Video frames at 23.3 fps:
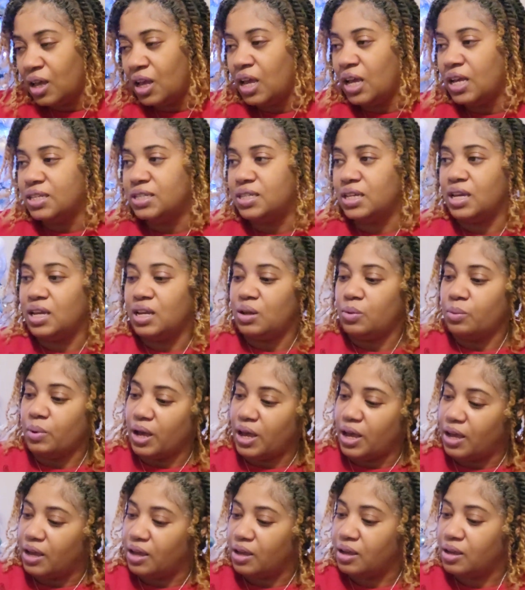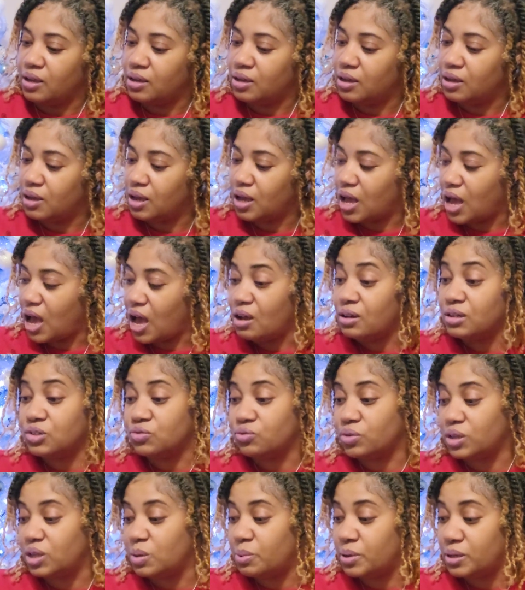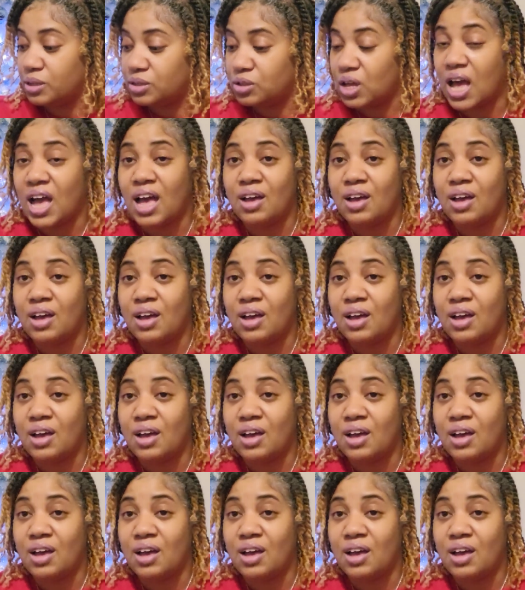So anyway, I was really pissed off.